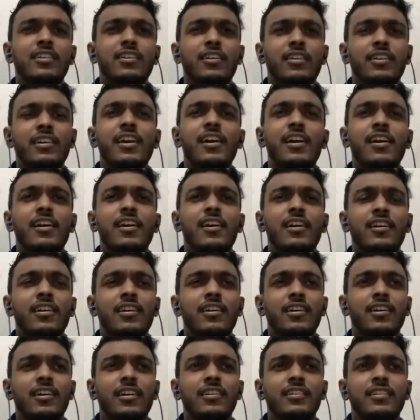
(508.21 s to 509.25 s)

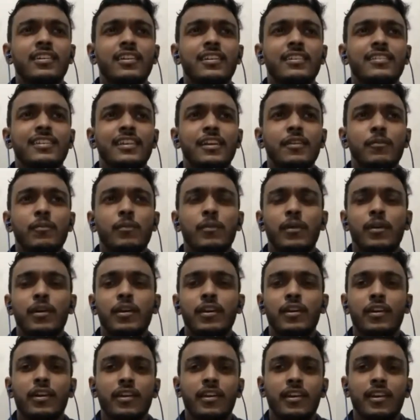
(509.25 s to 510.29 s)
yeah. There is a
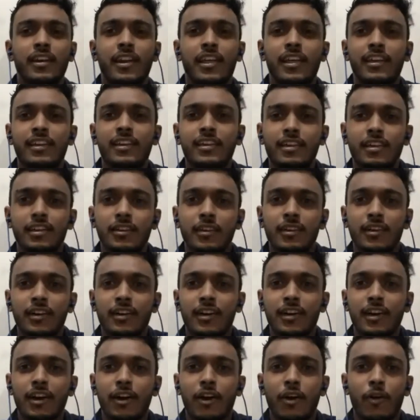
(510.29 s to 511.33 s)
like
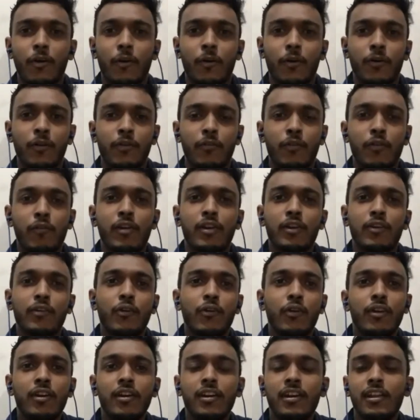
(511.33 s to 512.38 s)
we will
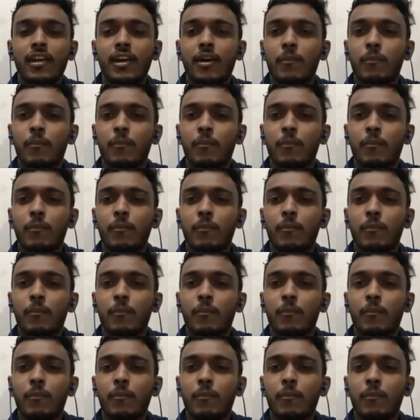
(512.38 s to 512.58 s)
call